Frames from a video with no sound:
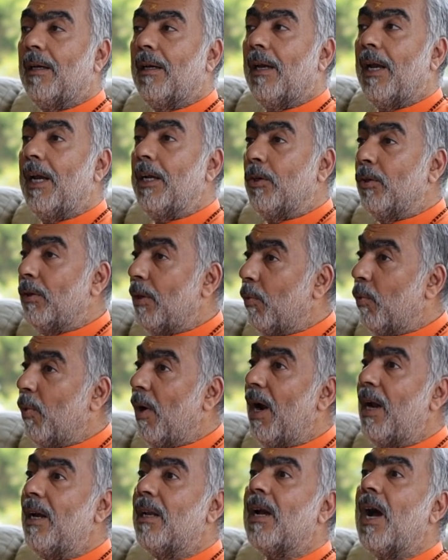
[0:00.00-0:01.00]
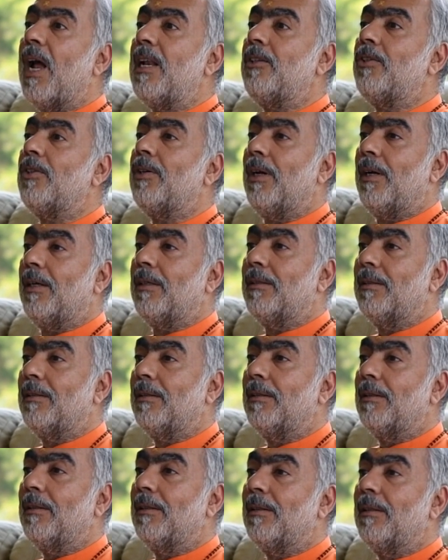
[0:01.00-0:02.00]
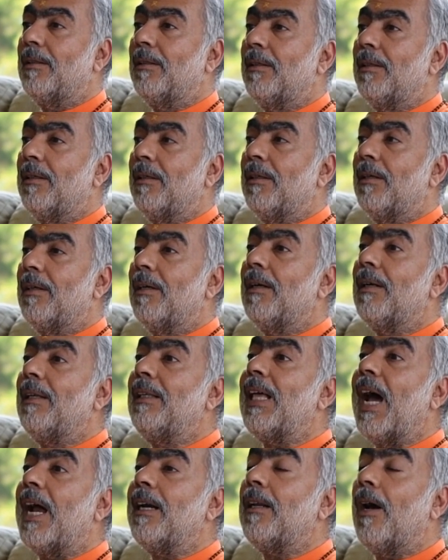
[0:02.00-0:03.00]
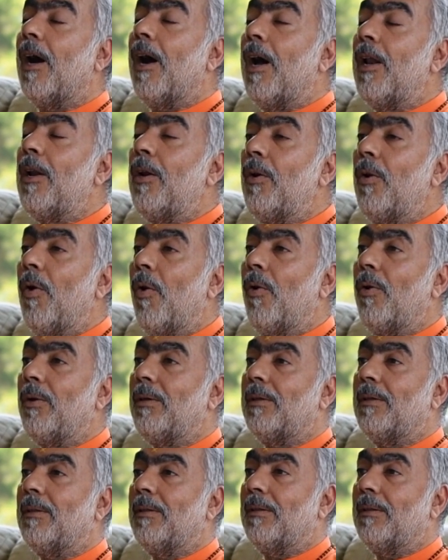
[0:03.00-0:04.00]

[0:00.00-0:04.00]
into the world culture, that alone